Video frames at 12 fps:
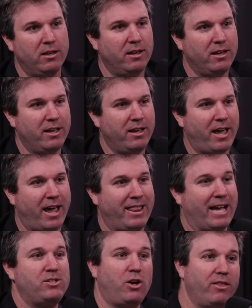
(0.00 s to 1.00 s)
Right. And
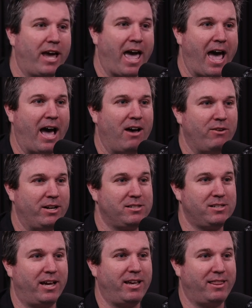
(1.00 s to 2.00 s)
that's all they have. And
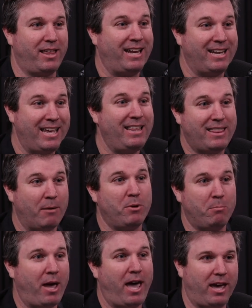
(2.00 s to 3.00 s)
it's like they need them
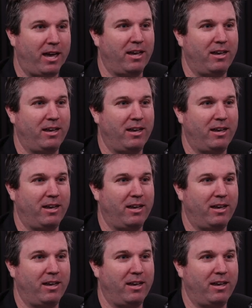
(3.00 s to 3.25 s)
to pay.